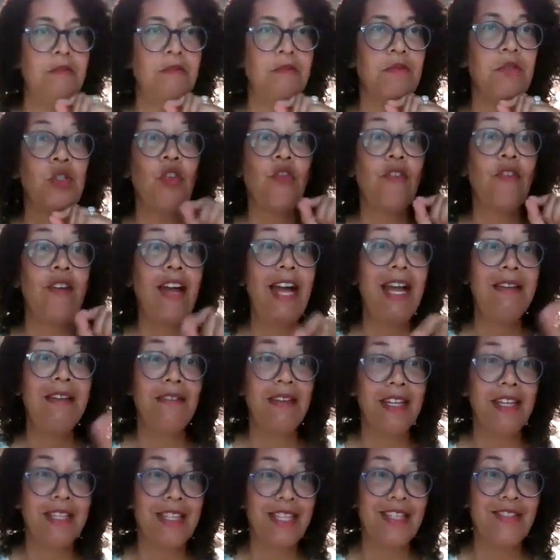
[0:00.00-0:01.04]

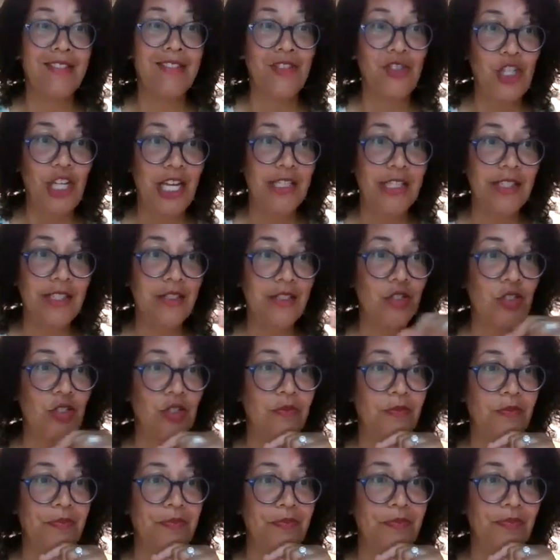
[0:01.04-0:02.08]
surviving this
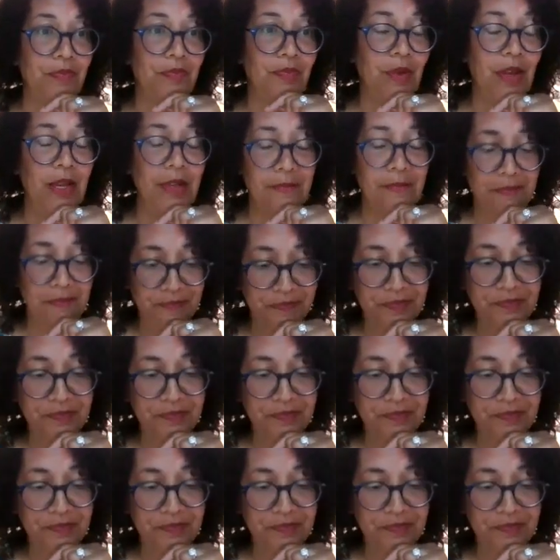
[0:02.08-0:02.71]
challenge, right?